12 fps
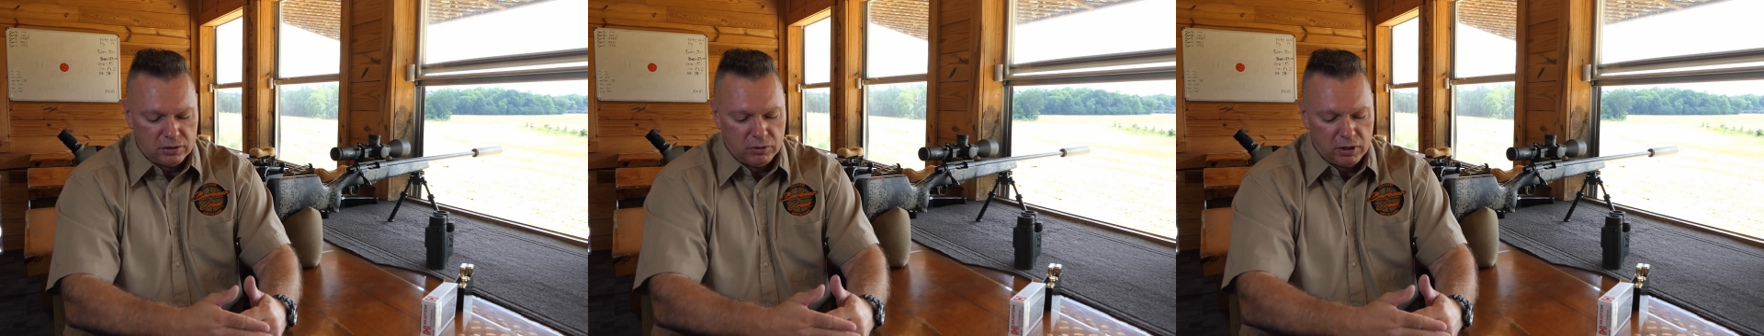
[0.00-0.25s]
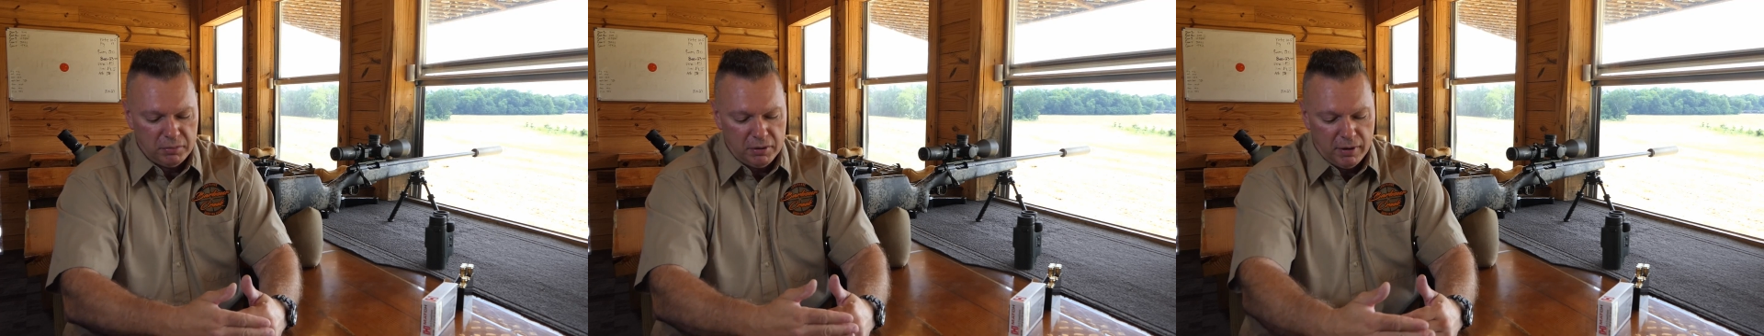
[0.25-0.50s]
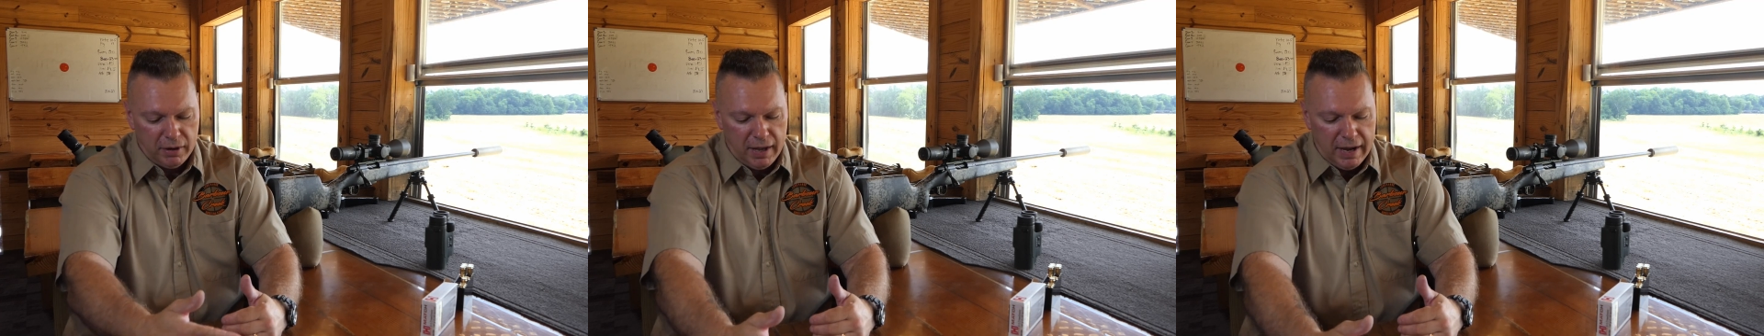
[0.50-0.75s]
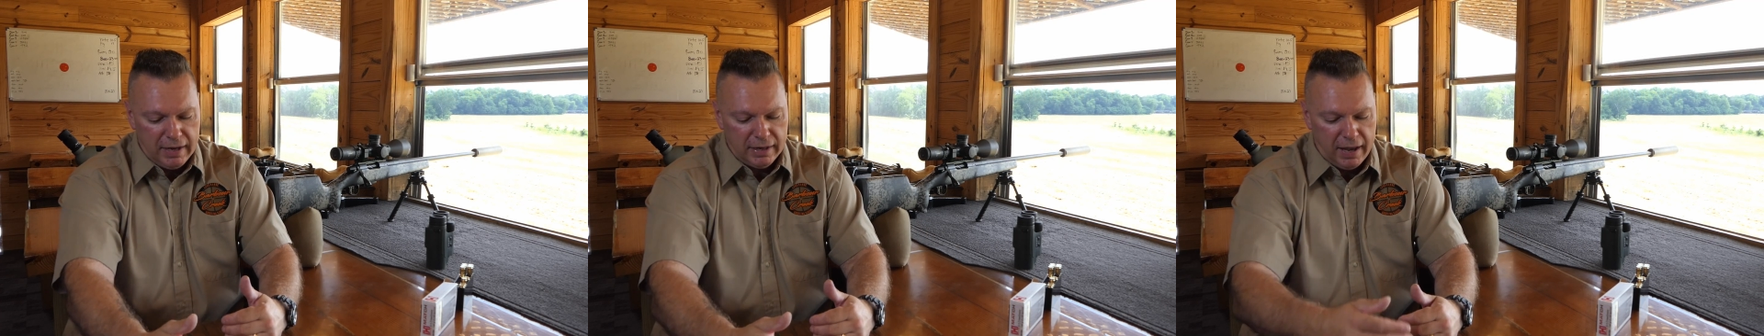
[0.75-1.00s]
So we're gonna be about
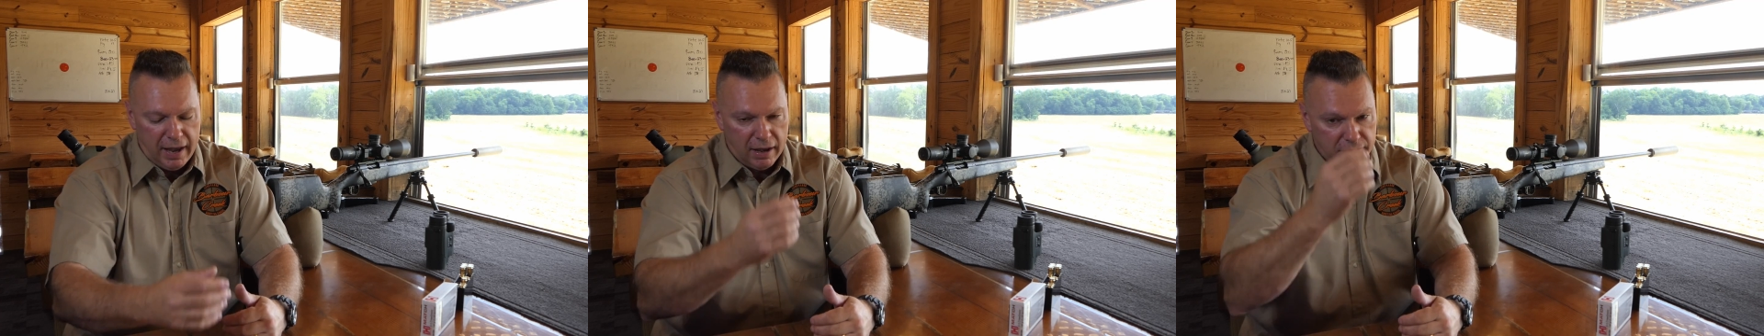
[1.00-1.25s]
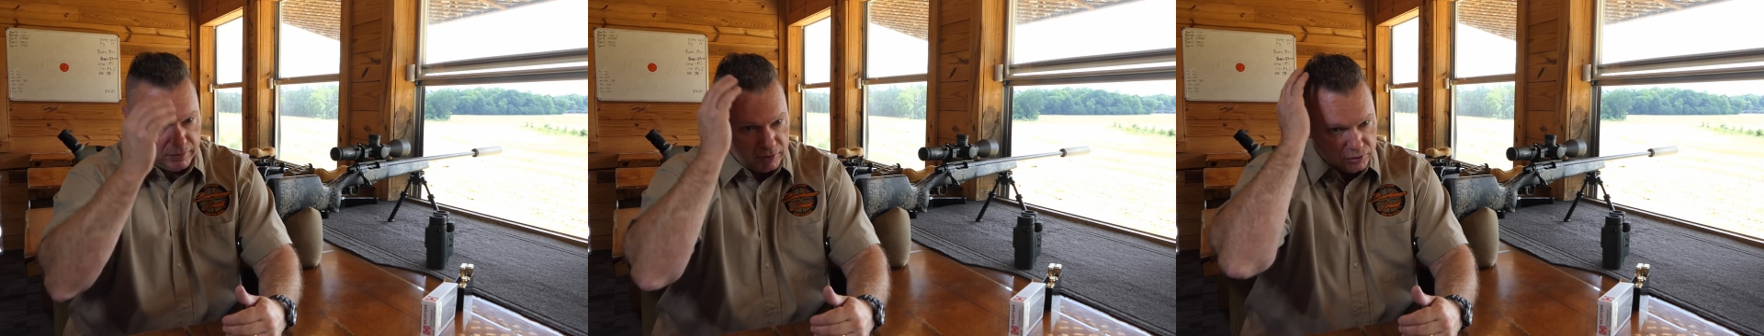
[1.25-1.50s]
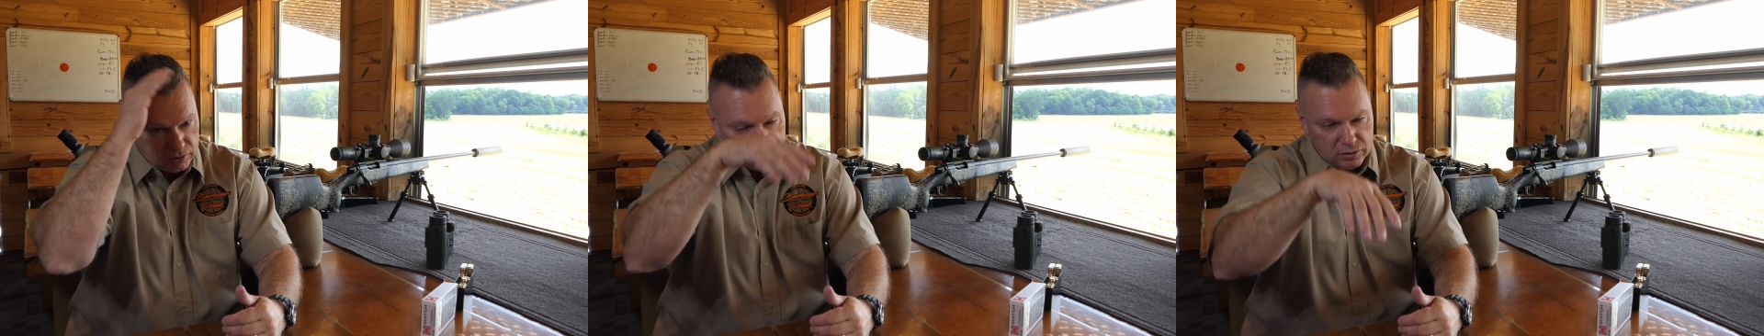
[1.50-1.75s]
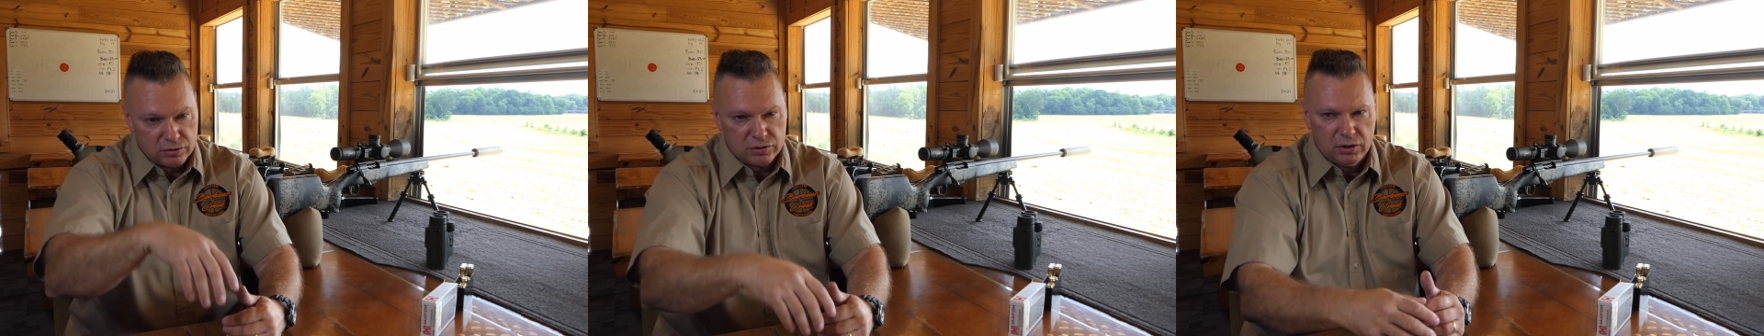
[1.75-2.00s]
eight and a half
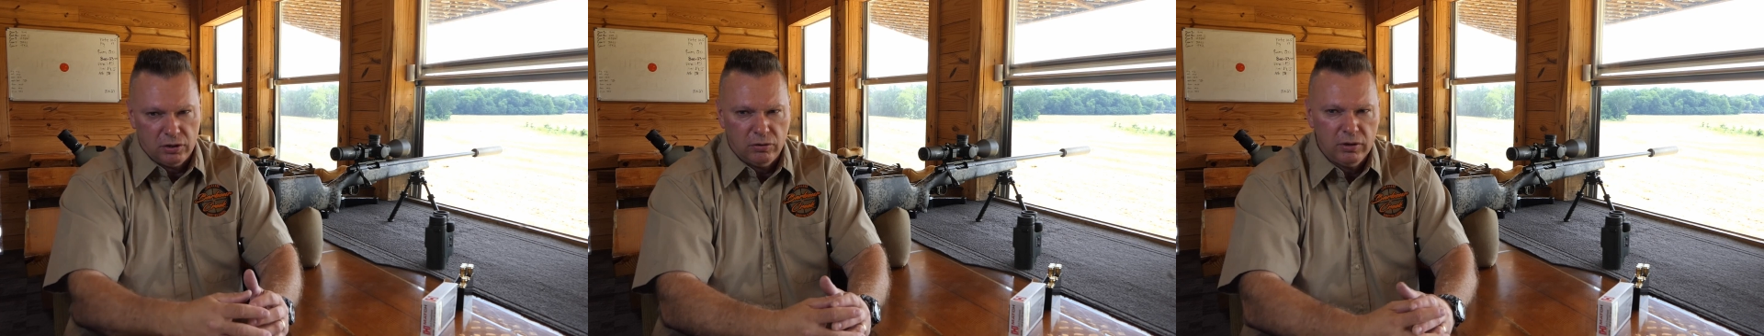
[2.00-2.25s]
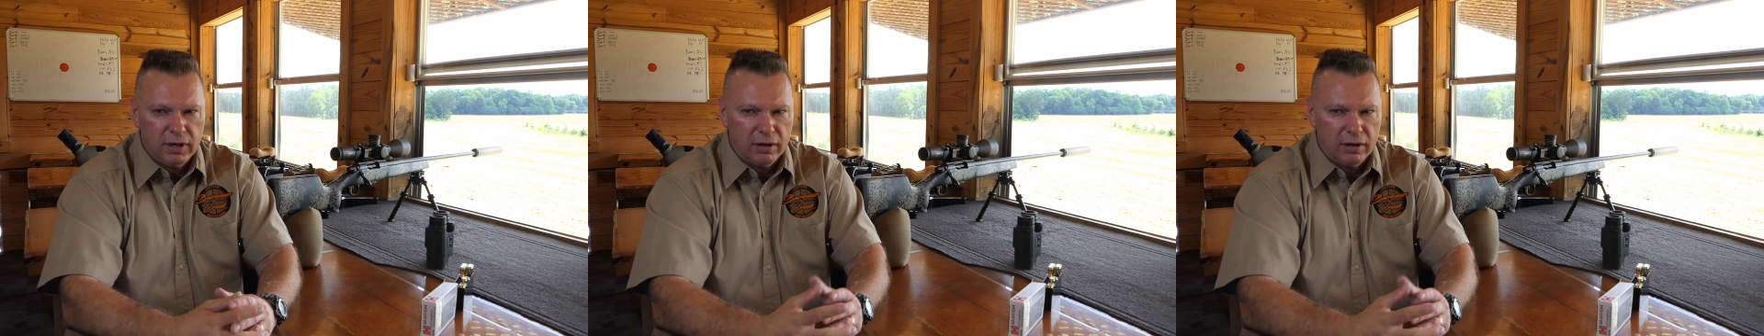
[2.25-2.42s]
inches or so.